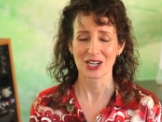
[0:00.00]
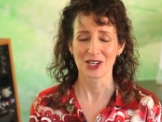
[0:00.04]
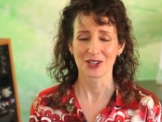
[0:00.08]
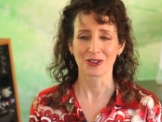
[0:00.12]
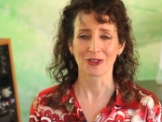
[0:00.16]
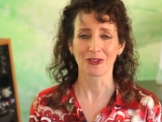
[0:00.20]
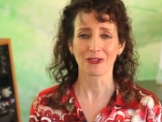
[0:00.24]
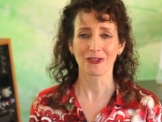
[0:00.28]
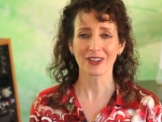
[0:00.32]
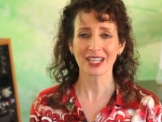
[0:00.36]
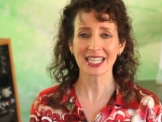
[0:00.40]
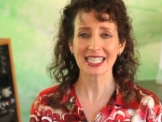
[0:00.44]

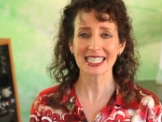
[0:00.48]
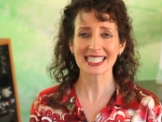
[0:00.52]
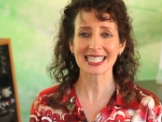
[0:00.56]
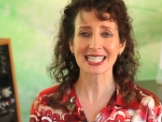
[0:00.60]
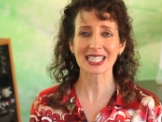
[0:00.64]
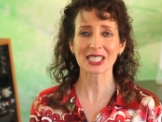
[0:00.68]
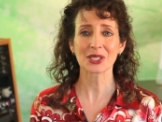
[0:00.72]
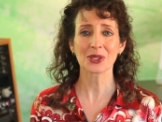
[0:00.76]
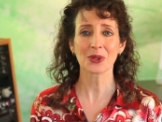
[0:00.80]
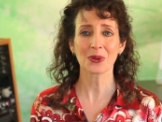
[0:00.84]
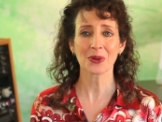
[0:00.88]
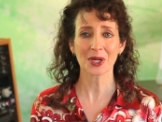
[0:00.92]
To fix
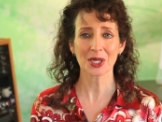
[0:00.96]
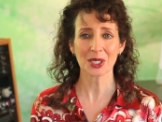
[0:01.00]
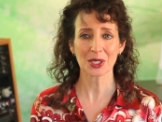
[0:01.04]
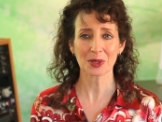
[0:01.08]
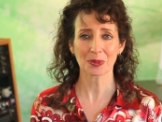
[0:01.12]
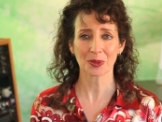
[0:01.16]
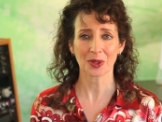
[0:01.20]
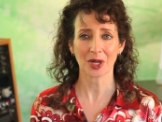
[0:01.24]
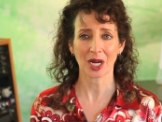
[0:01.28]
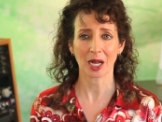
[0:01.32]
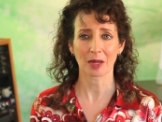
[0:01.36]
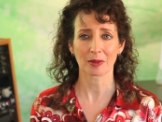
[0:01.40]
the noise
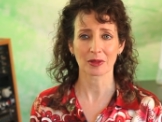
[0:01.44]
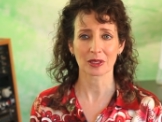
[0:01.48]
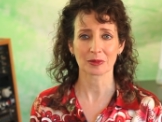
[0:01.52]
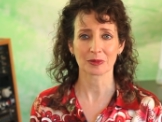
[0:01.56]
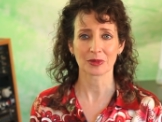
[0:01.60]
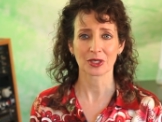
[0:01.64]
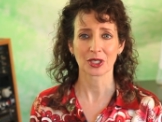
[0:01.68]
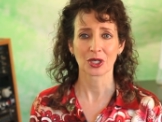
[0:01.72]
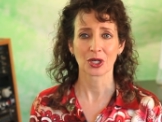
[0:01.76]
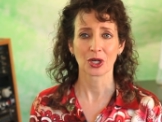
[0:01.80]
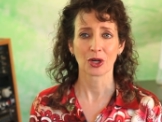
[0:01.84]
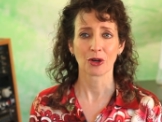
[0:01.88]

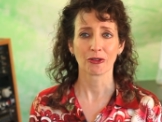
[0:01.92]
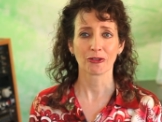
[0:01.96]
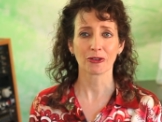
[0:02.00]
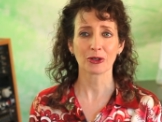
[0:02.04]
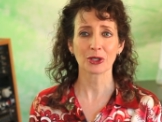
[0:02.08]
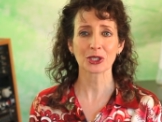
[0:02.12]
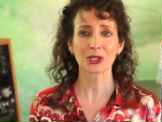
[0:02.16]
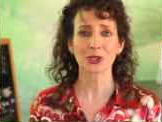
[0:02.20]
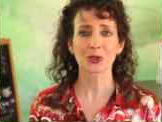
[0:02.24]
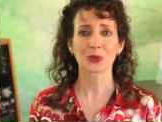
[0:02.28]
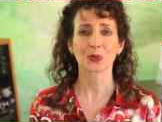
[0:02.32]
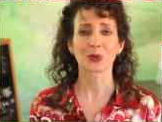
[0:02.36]
problem,
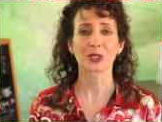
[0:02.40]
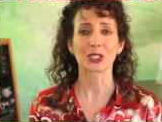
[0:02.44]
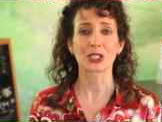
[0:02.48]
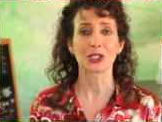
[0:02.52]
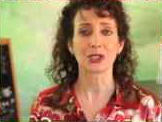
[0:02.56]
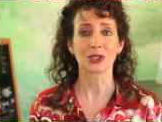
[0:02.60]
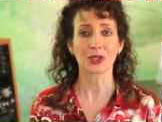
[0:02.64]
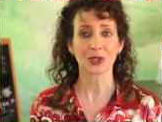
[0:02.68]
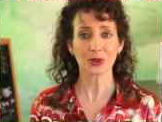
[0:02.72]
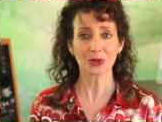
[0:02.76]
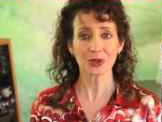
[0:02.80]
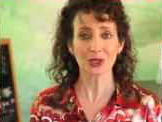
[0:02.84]
first
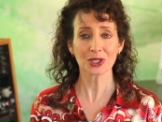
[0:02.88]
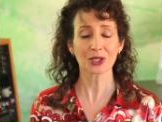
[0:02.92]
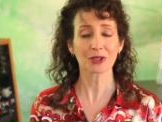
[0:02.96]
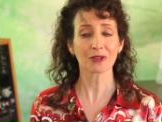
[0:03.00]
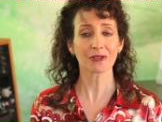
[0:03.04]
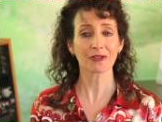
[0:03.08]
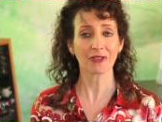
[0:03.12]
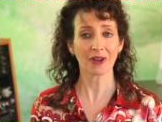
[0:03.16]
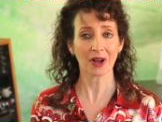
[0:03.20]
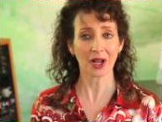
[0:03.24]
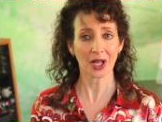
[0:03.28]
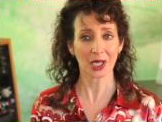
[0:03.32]
reduce
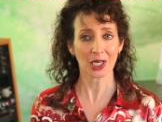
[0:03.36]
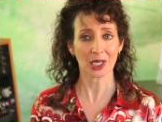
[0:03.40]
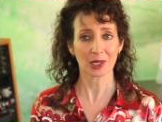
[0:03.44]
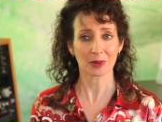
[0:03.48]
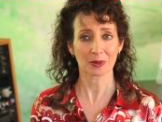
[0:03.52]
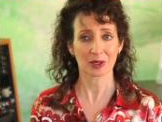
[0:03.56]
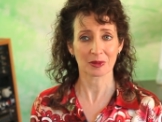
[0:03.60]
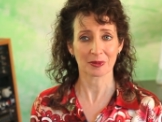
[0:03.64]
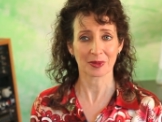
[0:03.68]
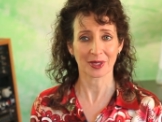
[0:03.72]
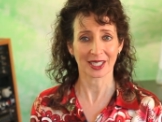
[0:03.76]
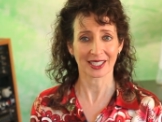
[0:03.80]
your
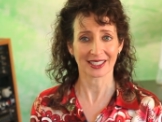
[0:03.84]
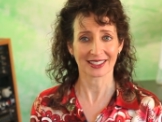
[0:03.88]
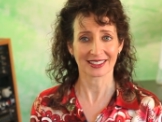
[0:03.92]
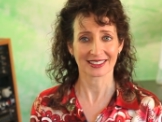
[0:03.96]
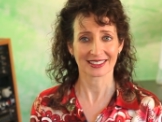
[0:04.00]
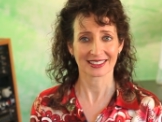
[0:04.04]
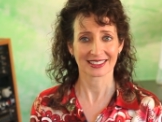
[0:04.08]
volume a bit